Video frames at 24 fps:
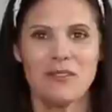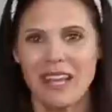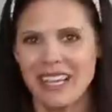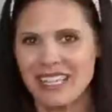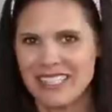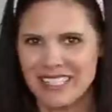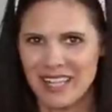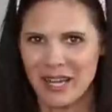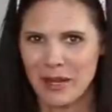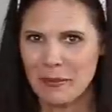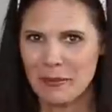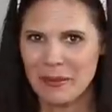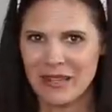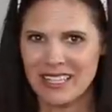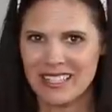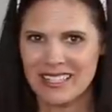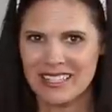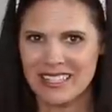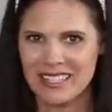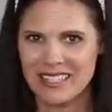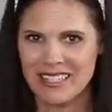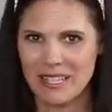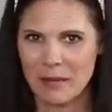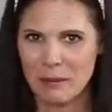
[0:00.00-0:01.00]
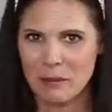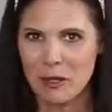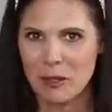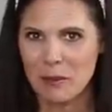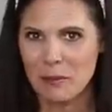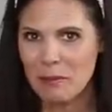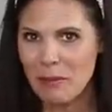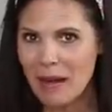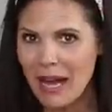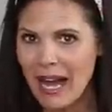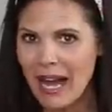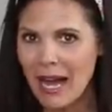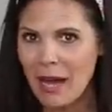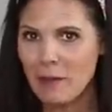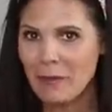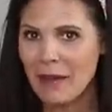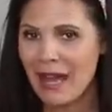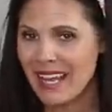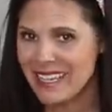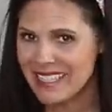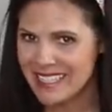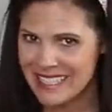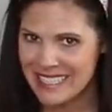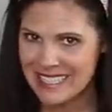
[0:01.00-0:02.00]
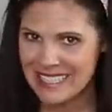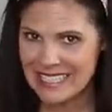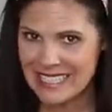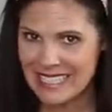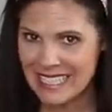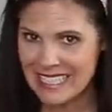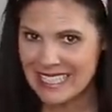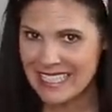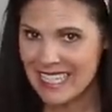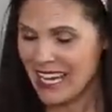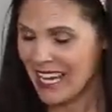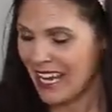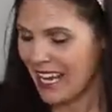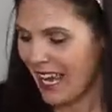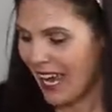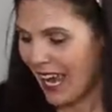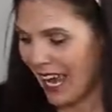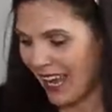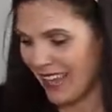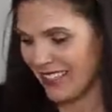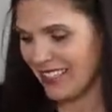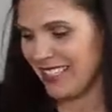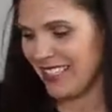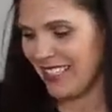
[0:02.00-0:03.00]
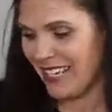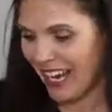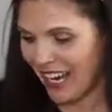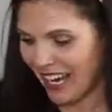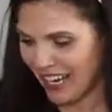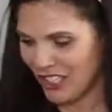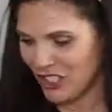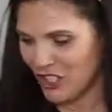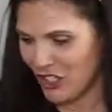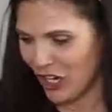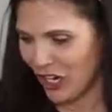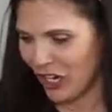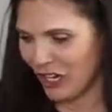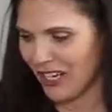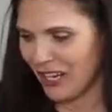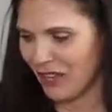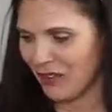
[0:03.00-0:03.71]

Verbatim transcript: next up is the Summer Pop and Sit SE High Chair.